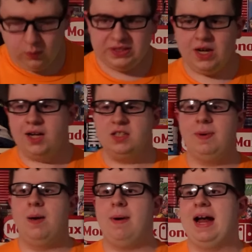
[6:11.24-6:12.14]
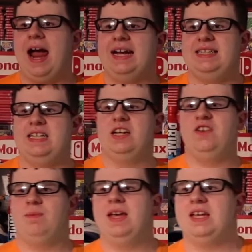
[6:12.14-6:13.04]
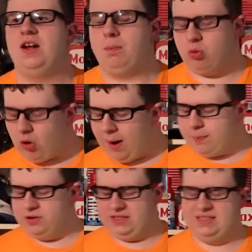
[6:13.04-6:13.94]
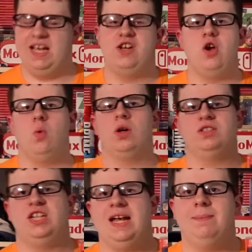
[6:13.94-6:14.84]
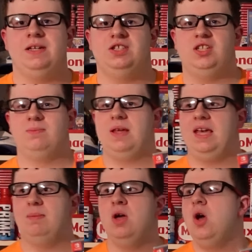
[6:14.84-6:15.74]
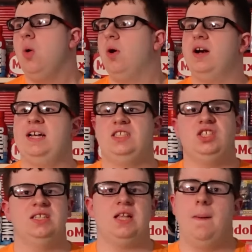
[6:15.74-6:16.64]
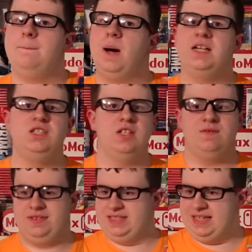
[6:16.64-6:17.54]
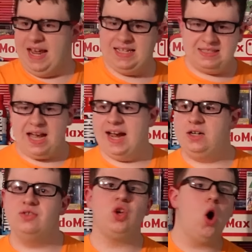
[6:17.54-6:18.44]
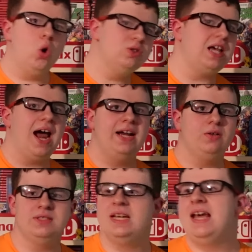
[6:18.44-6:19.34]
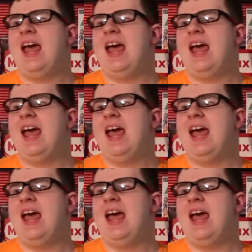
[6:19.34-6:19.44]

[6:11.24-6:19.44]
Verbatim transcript: We talked about my idea of making a proper Nintendo World Championship game where it's just a bunch of today's titles, old titles,